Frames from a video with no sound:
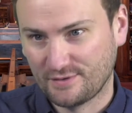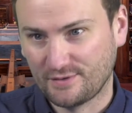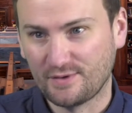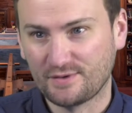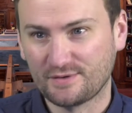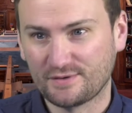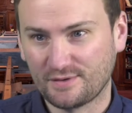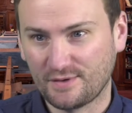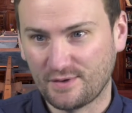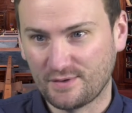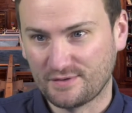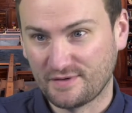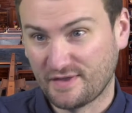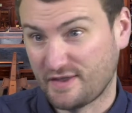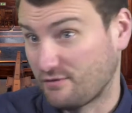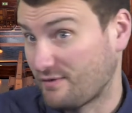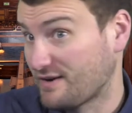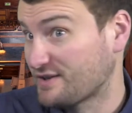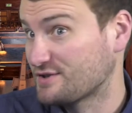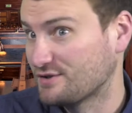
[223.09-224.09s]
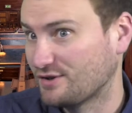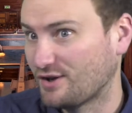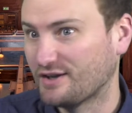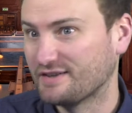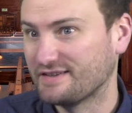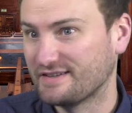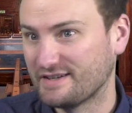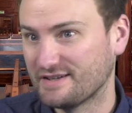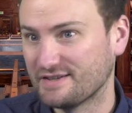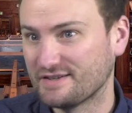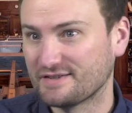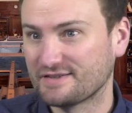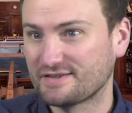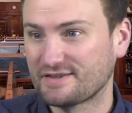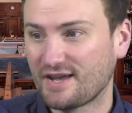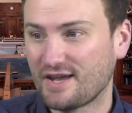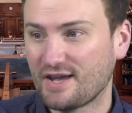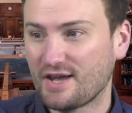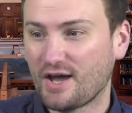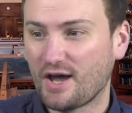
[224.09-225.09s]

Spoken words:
theoretical ideas,